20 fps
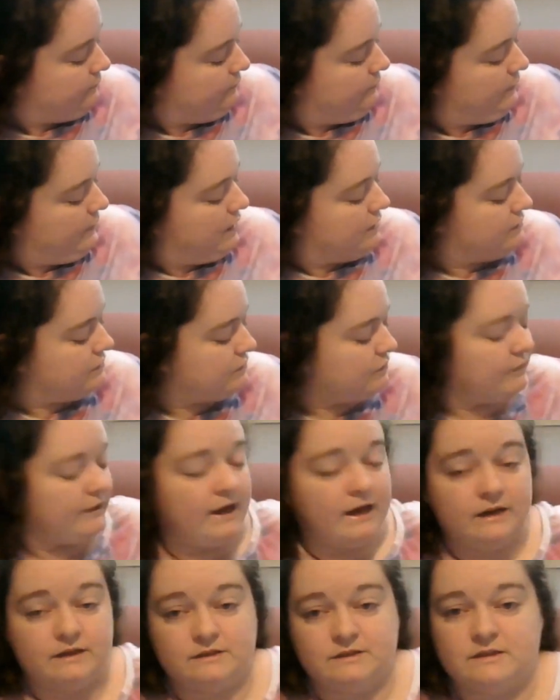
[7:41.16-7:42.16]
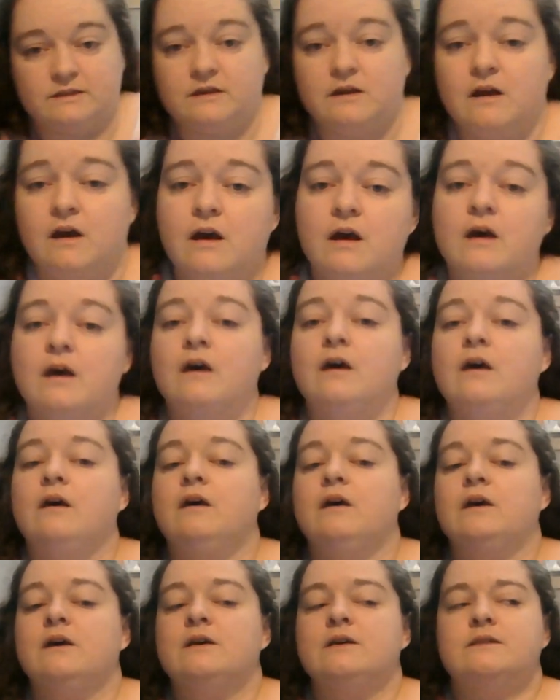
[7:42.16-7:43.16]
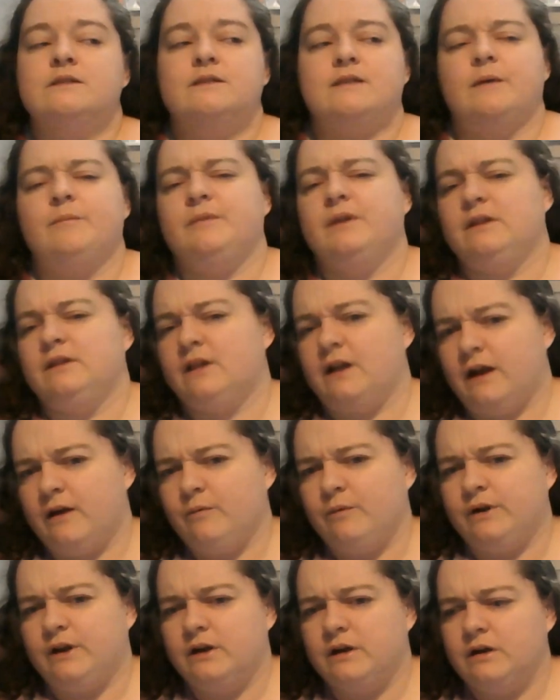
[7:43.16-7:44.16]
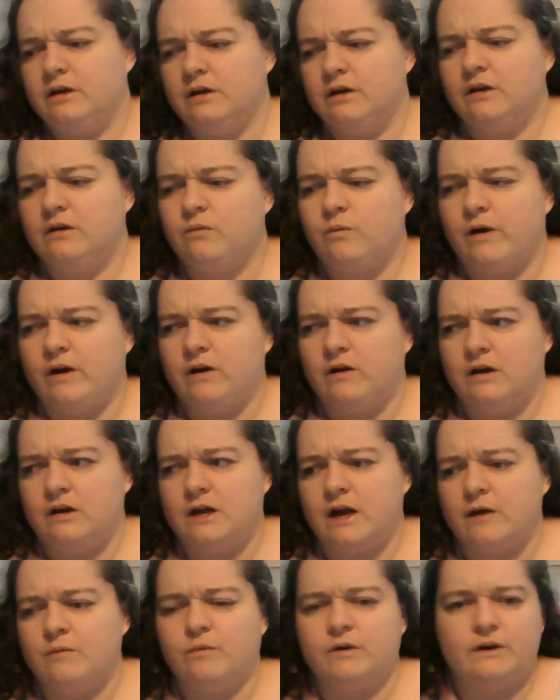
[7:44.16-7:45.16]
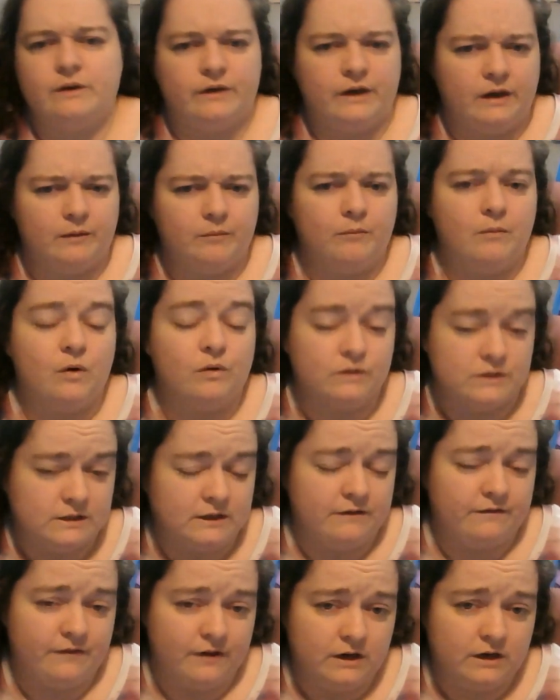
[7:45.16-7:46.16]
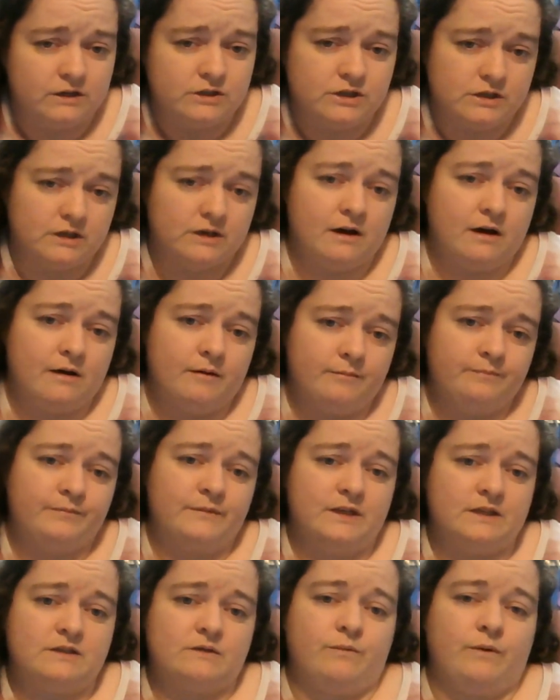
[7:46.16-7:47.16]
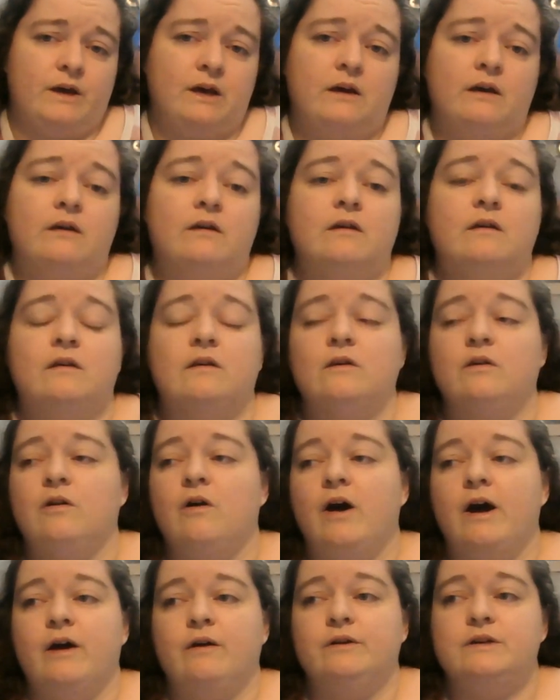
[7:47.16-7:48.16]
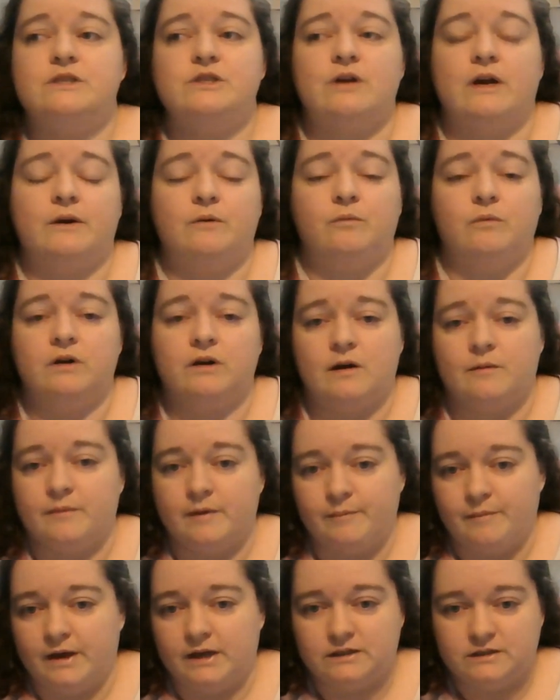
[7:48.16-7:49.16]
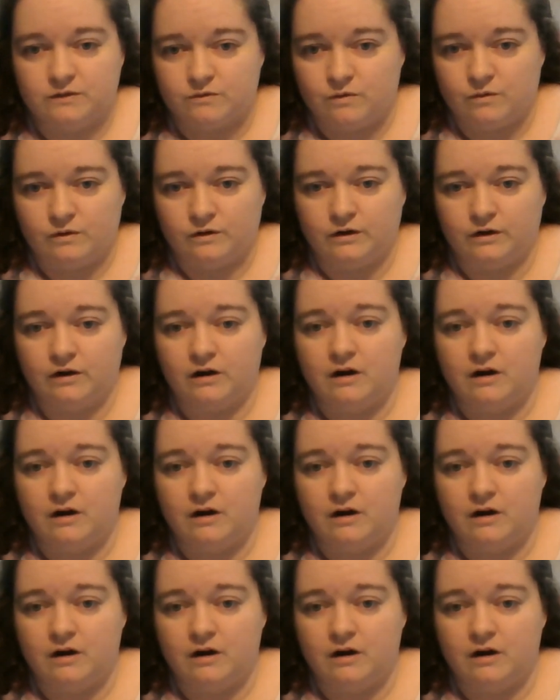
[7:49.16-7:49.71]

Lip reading: So that is something that I want to get mostly finished this week. You know, I always try to work on my made to order